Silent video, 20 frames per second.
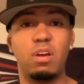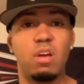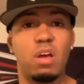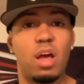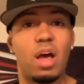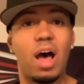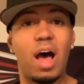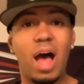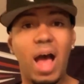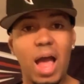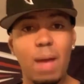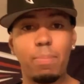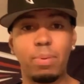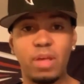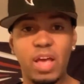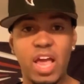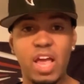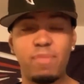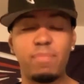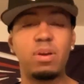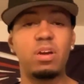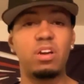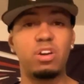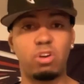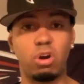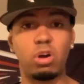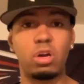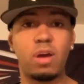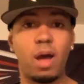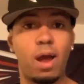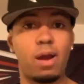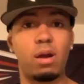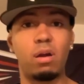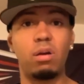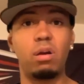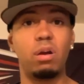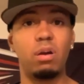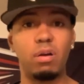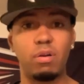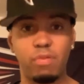I blame Dirk
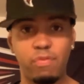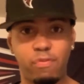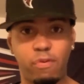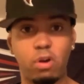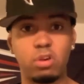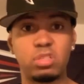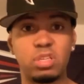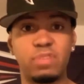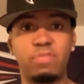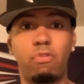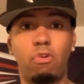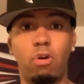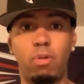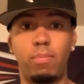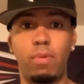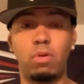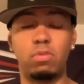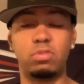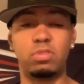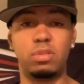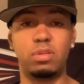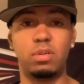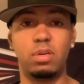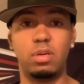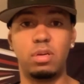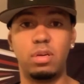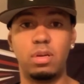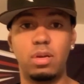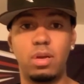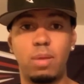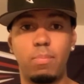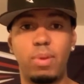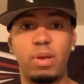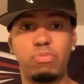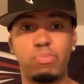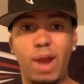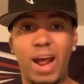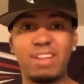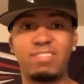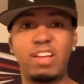Cutter first and foremost. Because
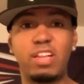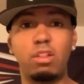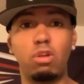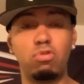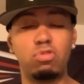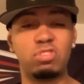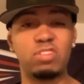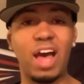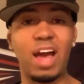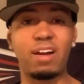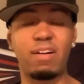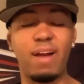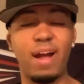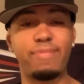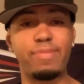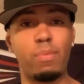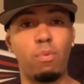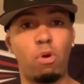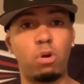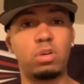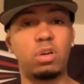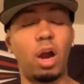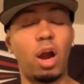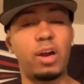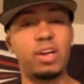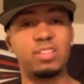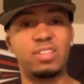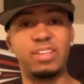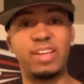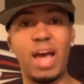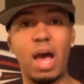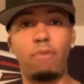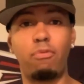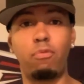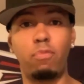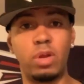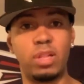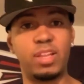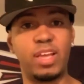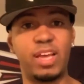when I see Luke Stocker having more targets than Calvin
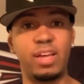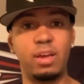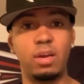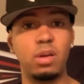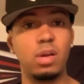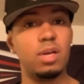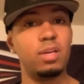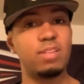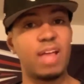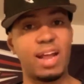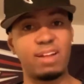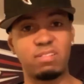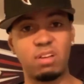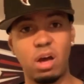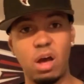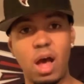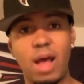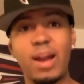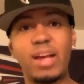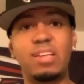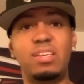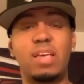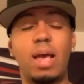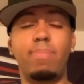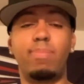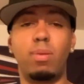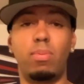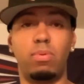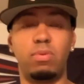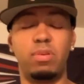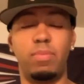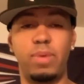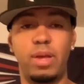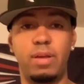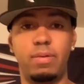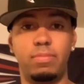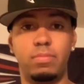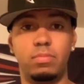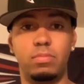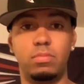Ridley, that is unacceptable to me.
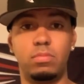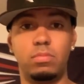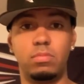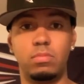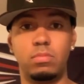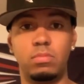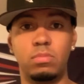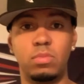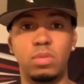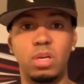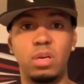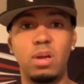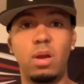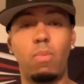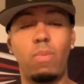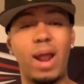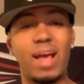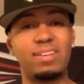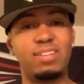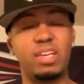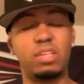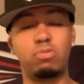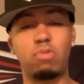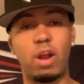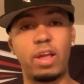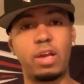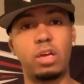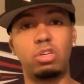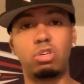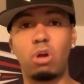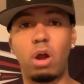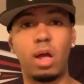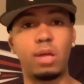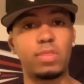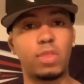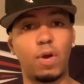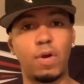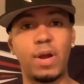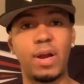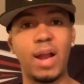When I see us running a draw on
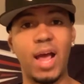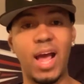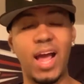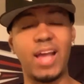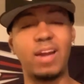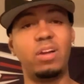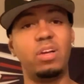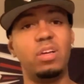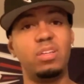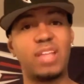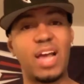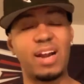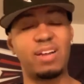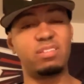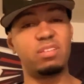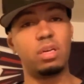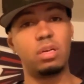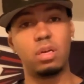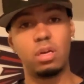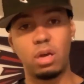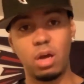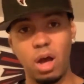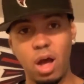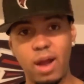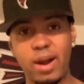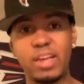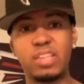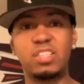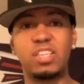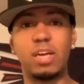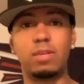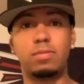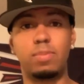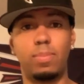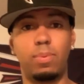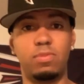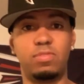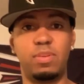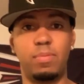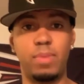39, that is
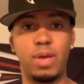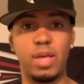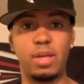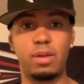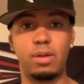unacceptable to me.